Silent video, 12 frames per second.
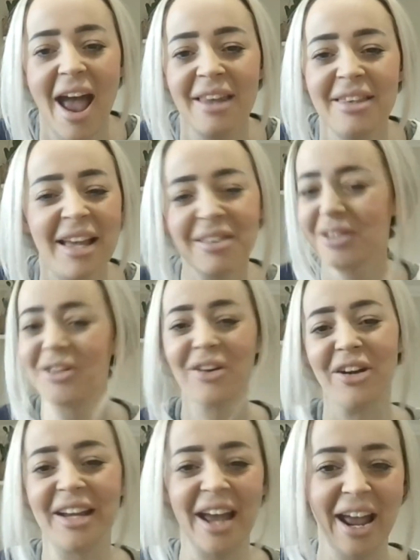And that's not
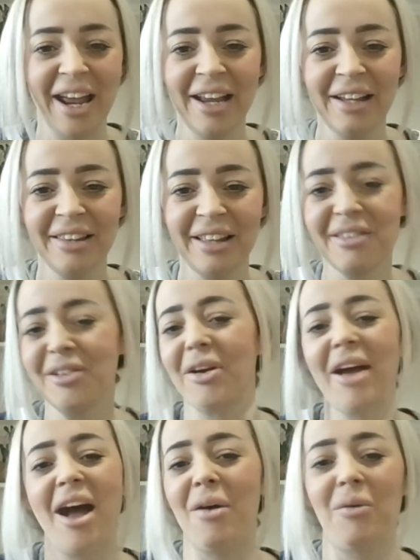okay. That's not
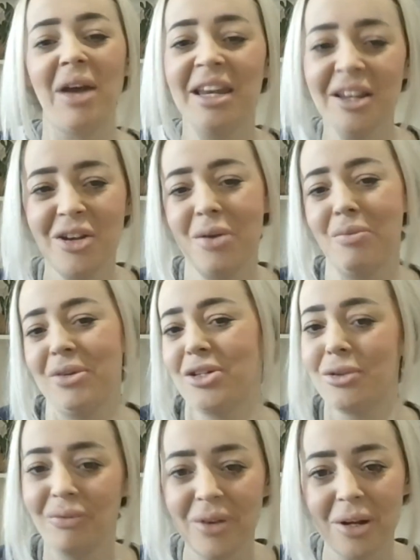how any human
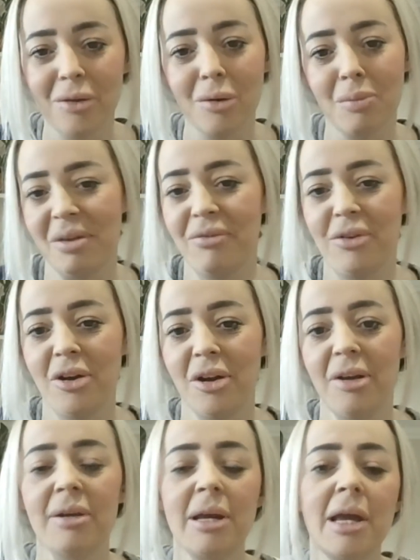should feel or be
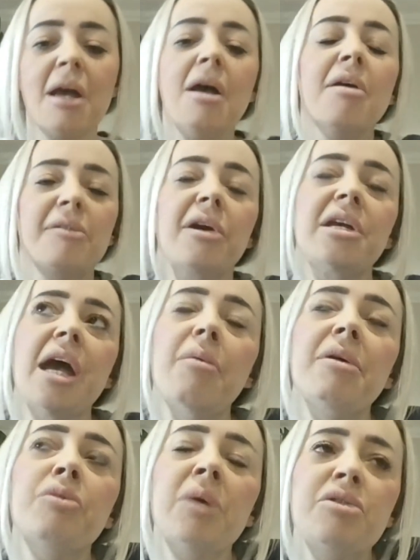viewed. So, yeah,
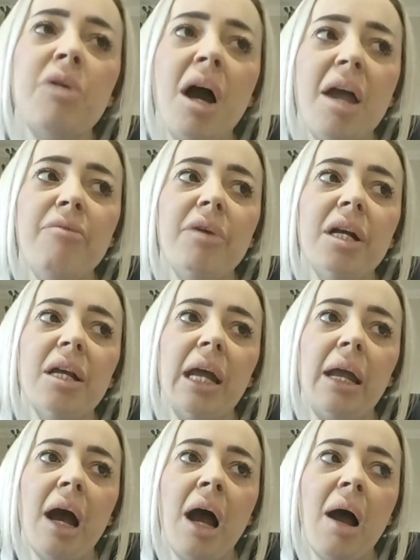we try and
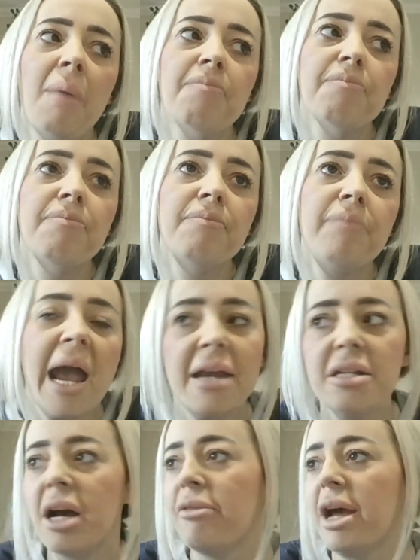really
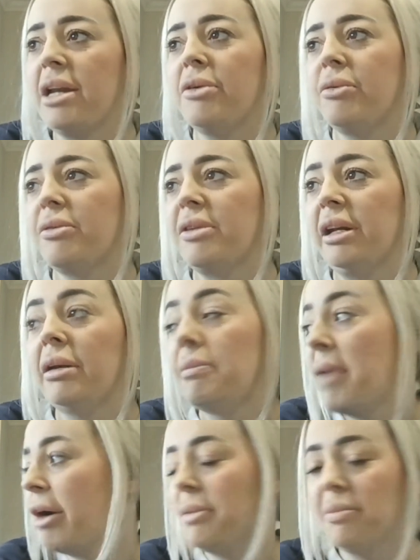paint our radicals in an
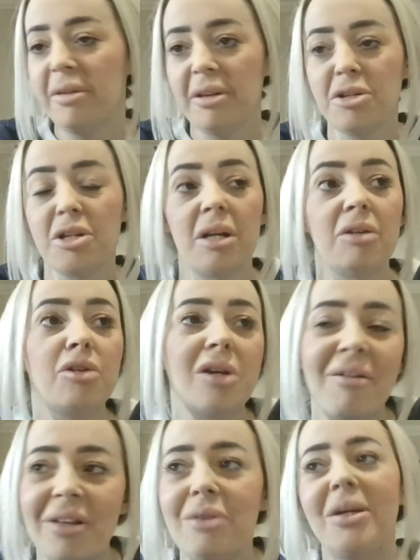empowering position, do
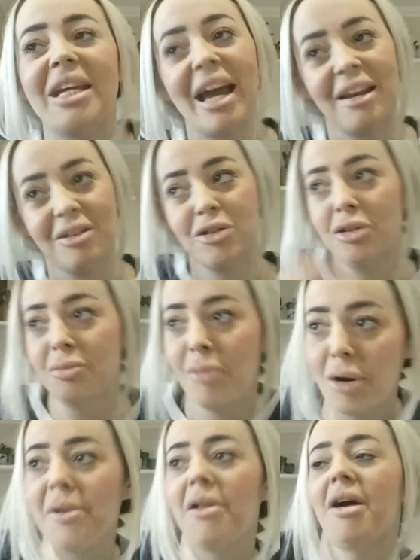everything we can to
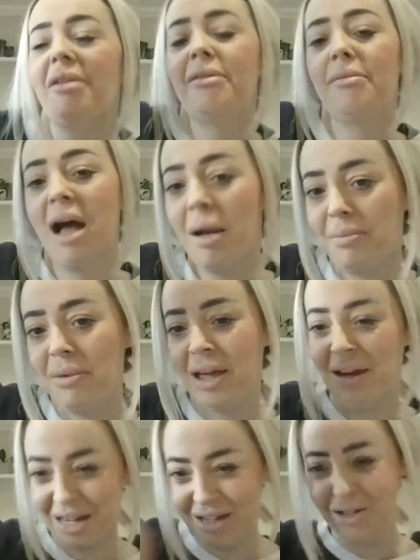mobilise them up
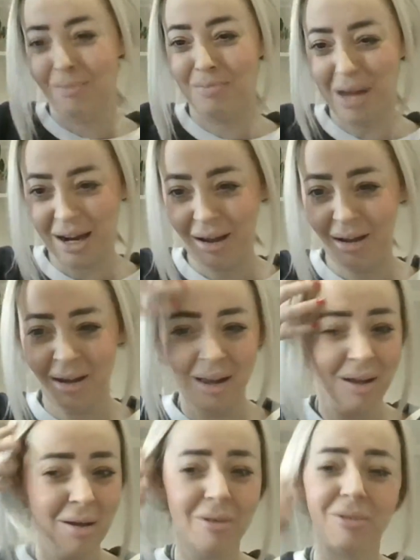and into better
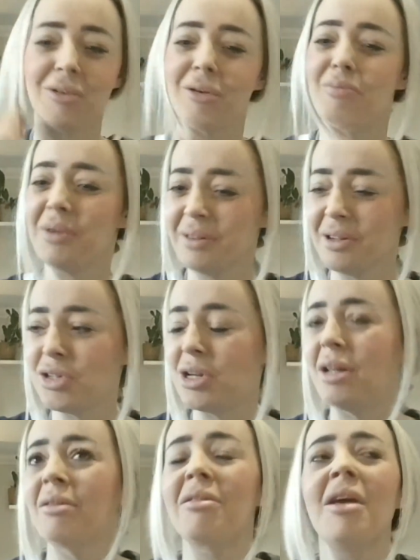sort of
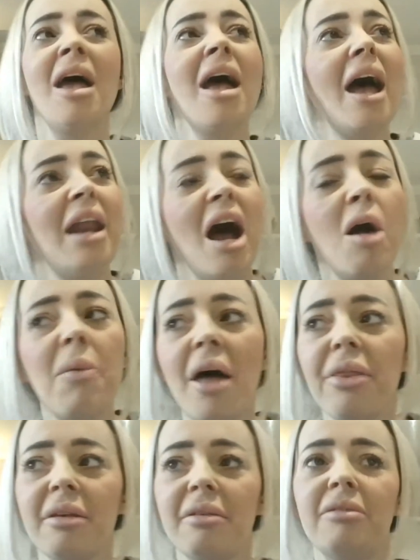positions and help
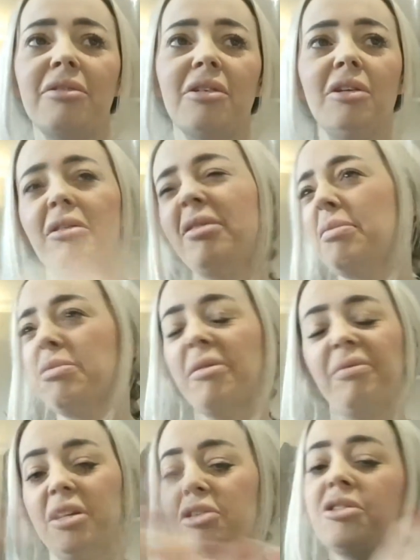others to use their
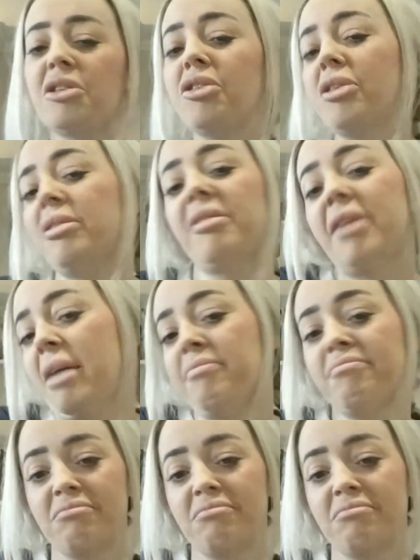privilege to do the same.